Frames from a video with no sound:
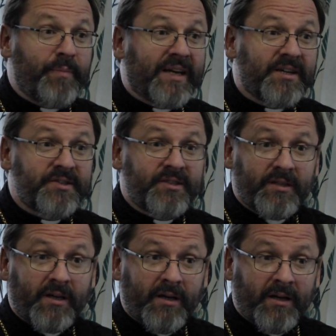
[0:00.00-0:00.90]
biggest
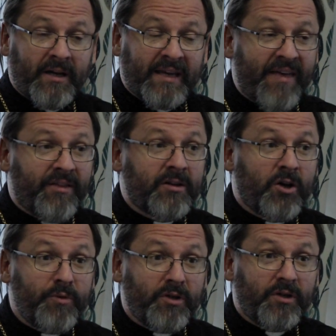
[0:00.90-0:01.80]
Catholic
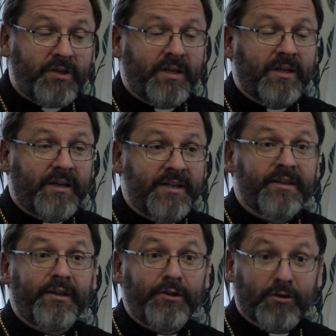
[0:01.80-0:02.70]
community is
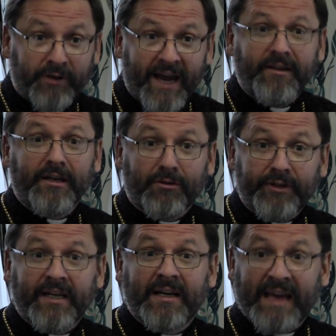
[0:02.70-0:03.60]
Ukrainian
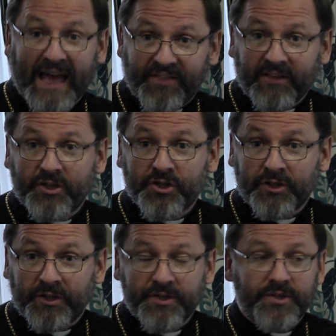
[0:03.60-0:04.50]
Greek Catholic
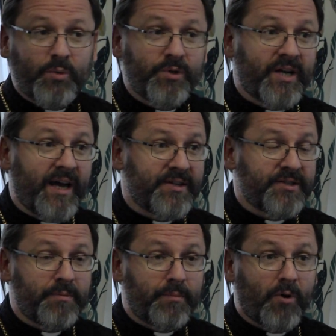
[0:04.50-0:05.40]
Church, which
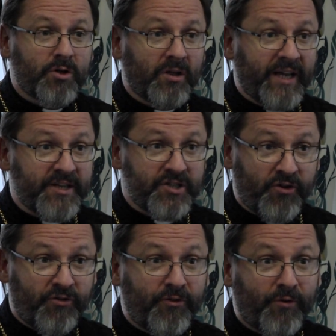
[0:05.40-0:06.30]
has more or less
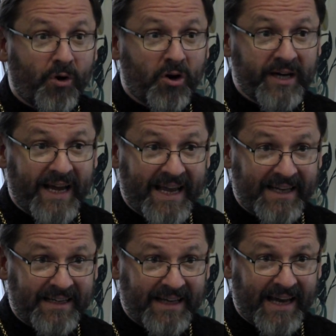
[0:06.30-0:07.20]

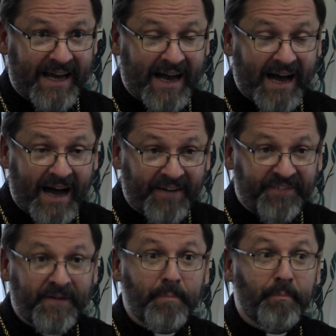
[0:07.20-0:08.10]

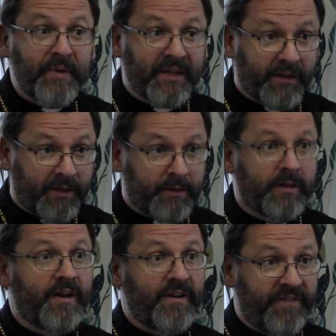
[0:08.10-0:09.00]
4.5
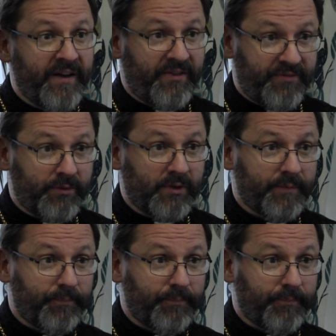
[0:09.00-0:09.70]
million faithful.